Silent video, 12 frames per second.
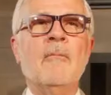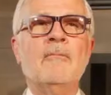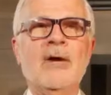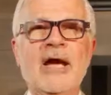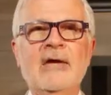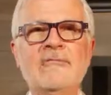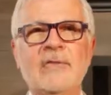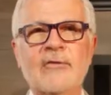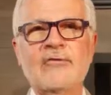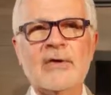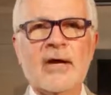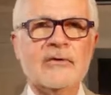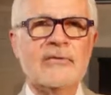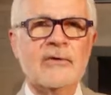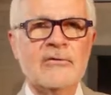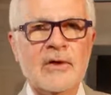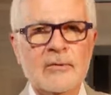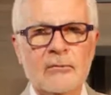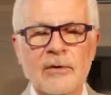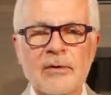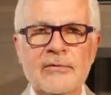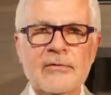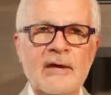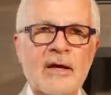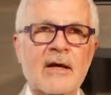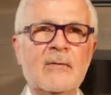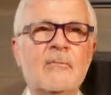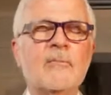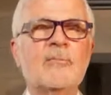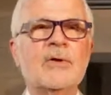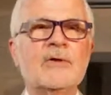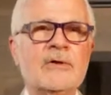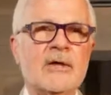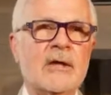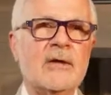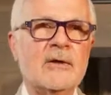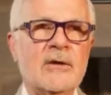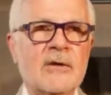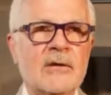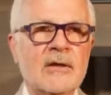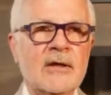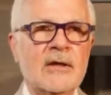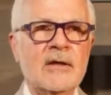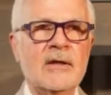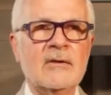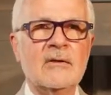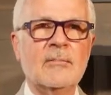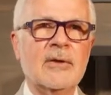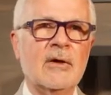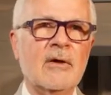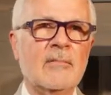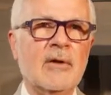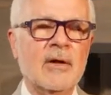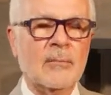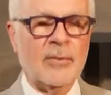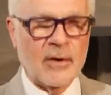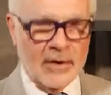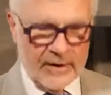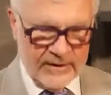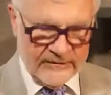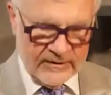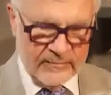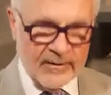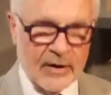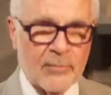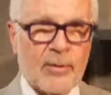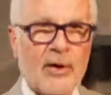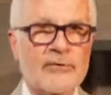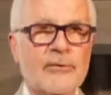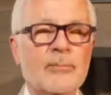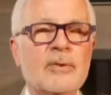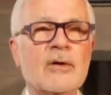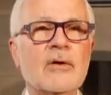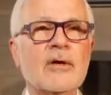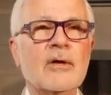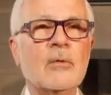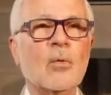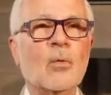Painful sex is a real thing, particularly in the perimenopause and menopausal period